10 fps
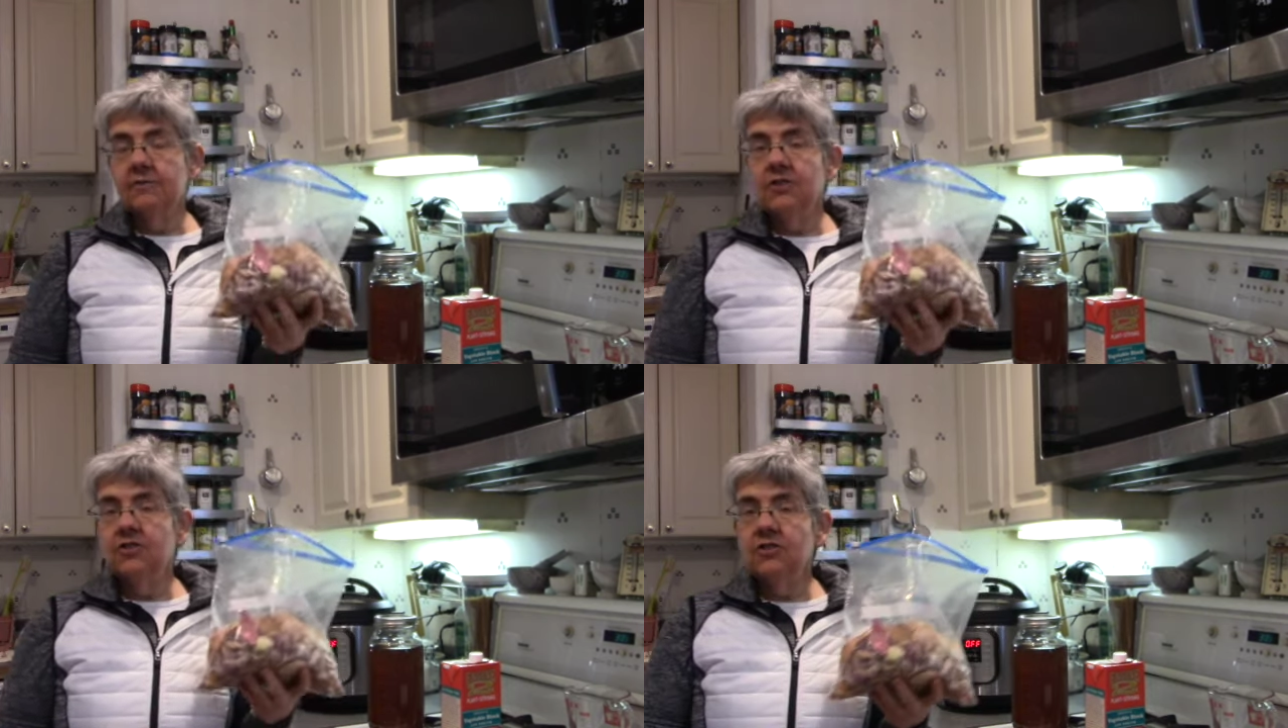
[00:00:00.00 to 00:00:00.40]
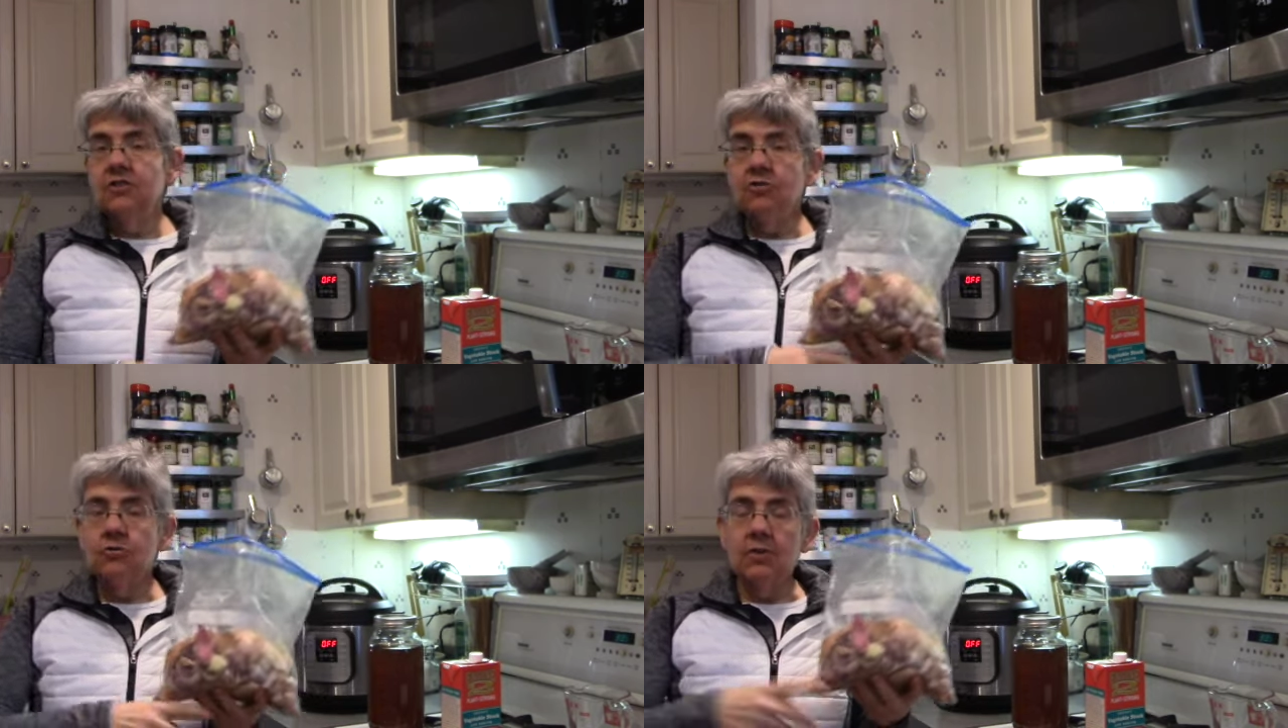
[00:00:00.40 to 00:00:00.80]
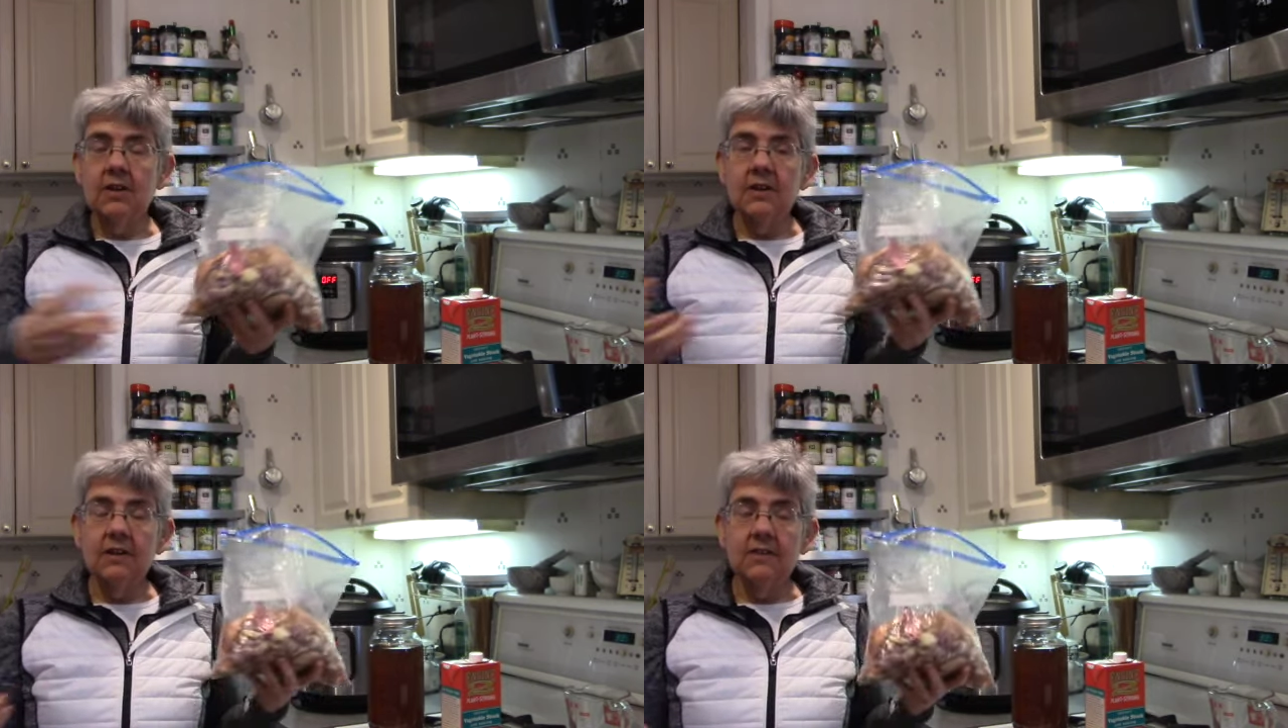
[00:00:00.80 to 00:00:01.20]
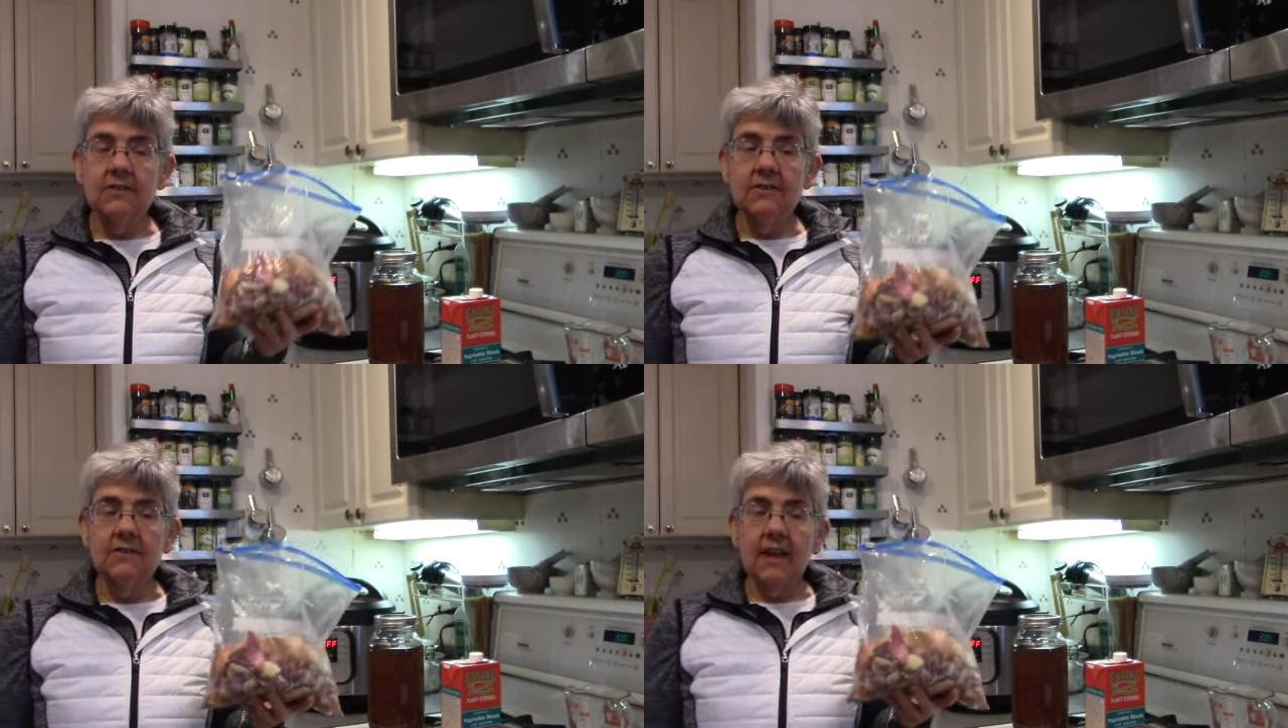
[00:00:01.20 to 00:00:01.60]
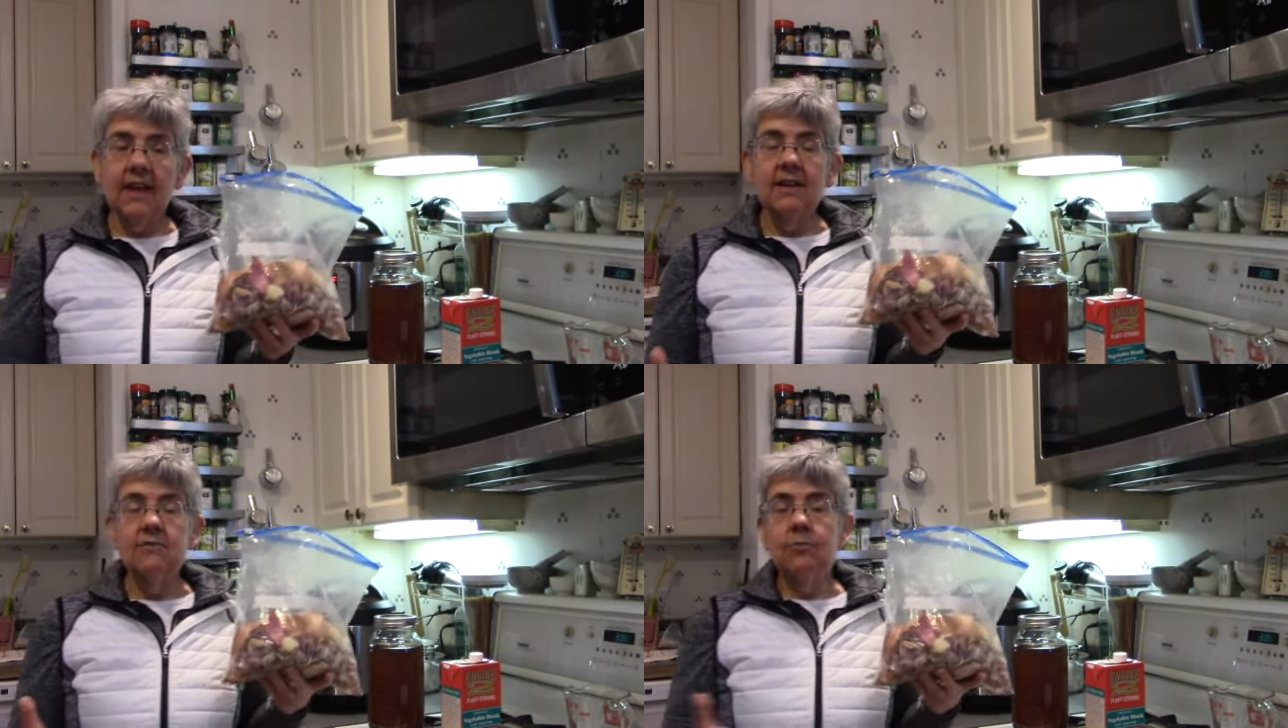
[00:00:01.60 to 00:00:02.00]
to do is
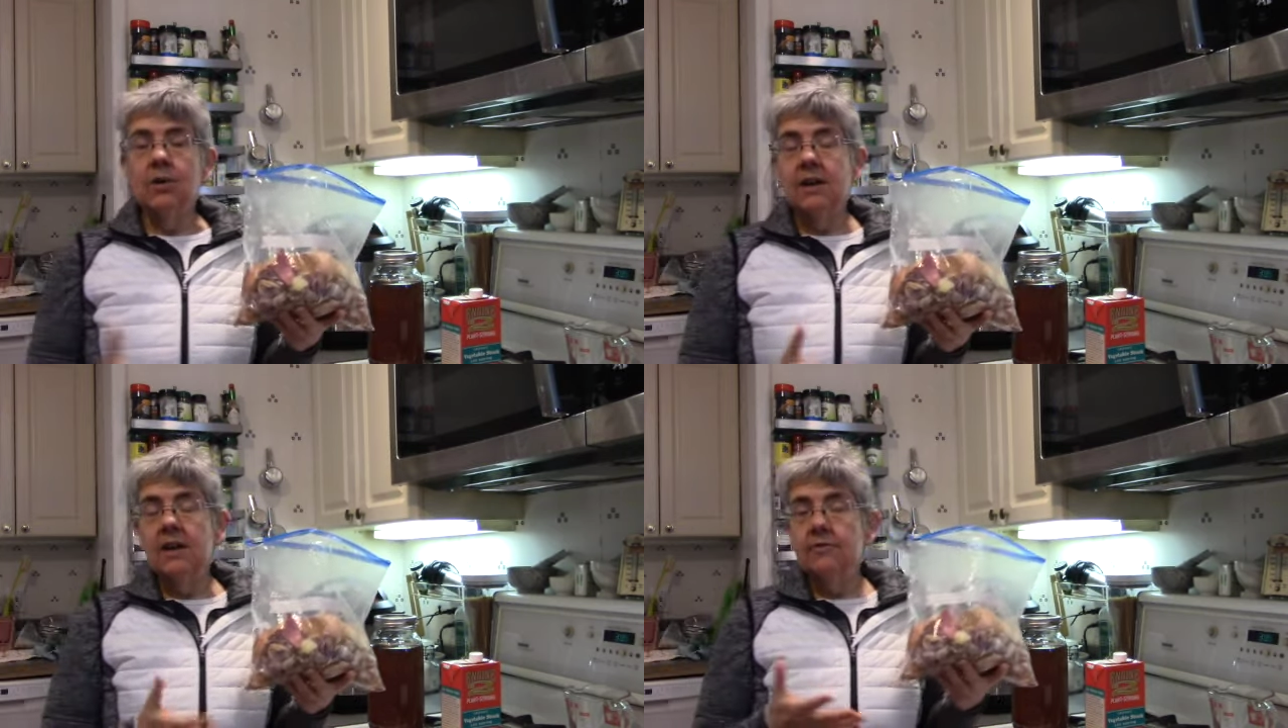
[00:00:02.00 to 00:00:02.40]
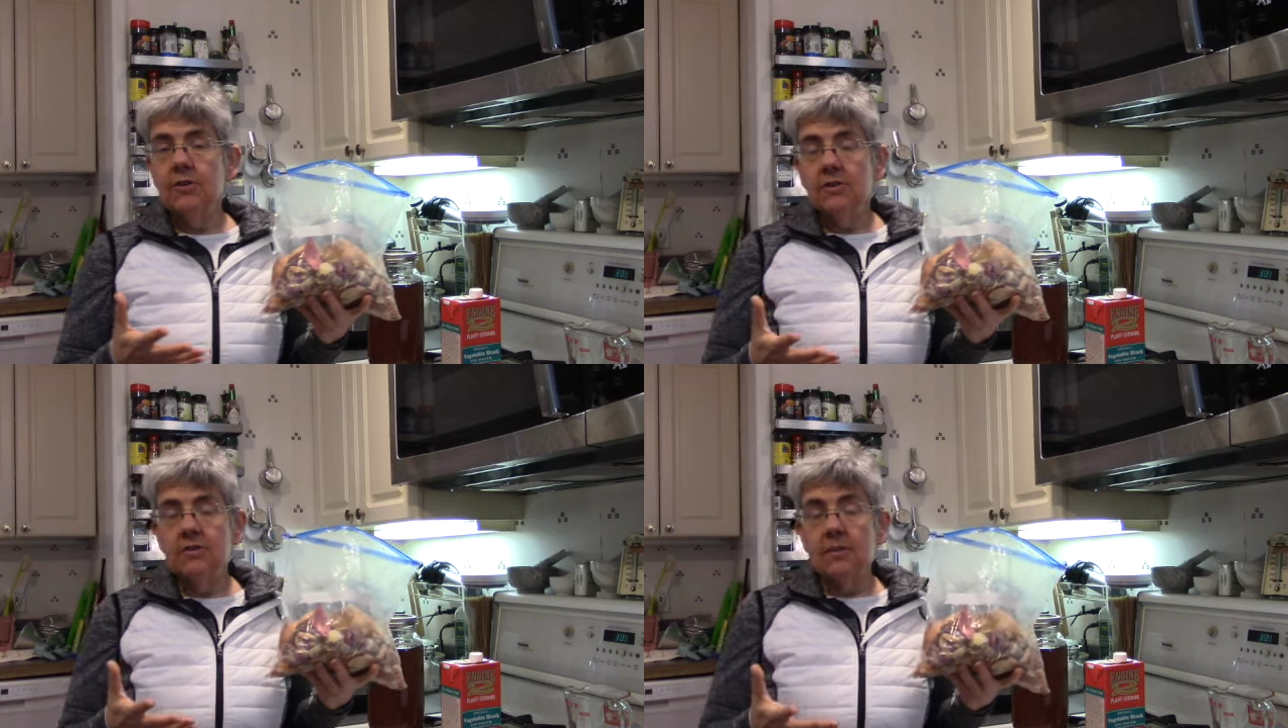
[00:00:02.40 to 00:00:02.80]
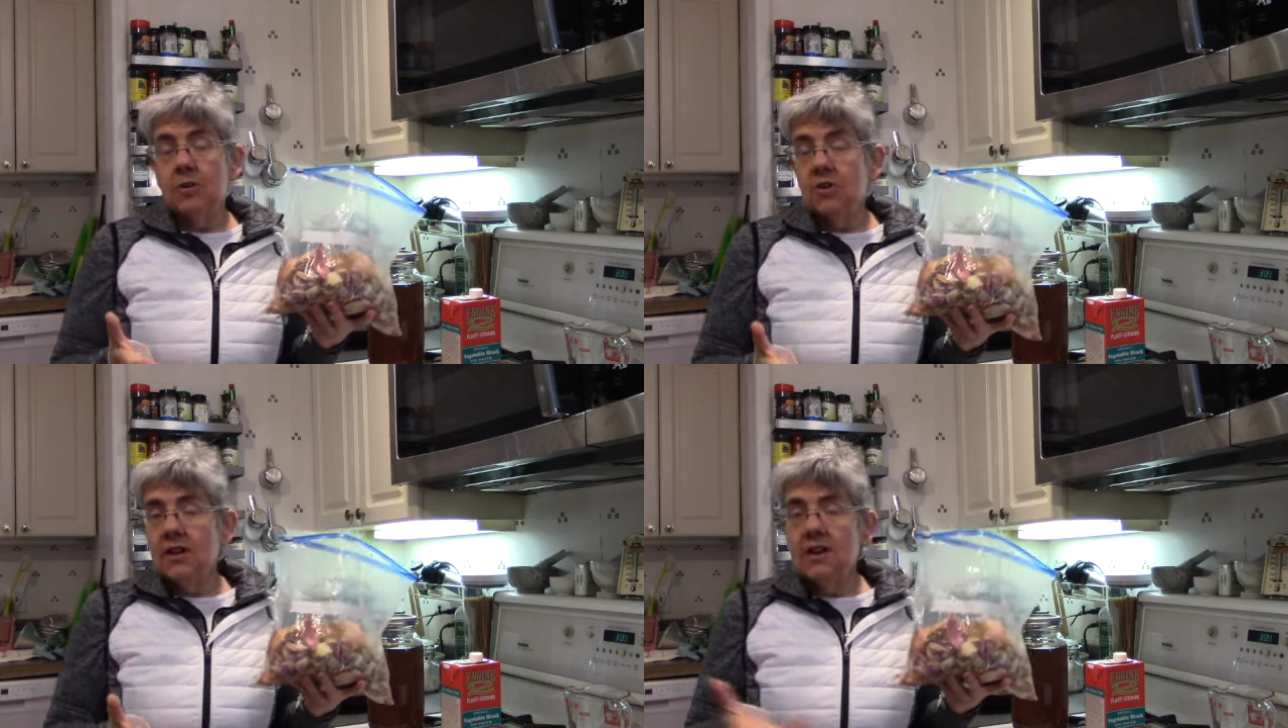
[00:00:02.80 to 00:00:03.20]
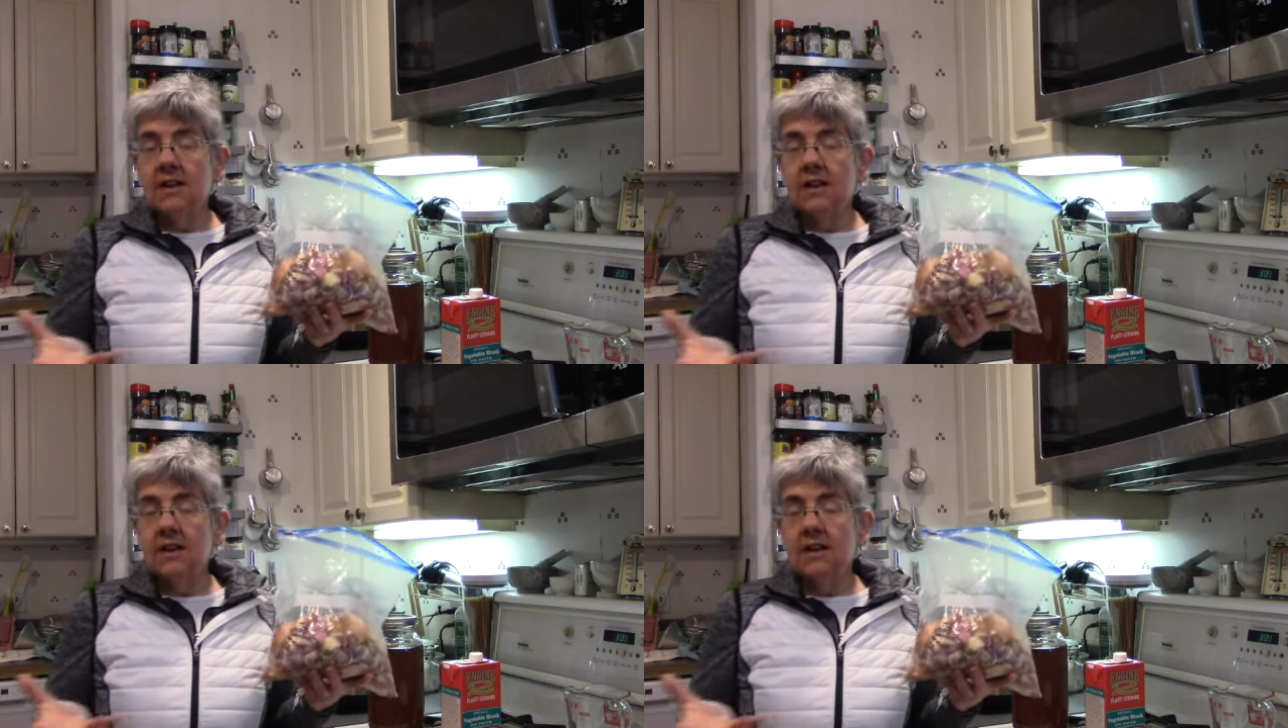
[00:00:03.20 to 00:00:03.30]
save whenever I'm cooking.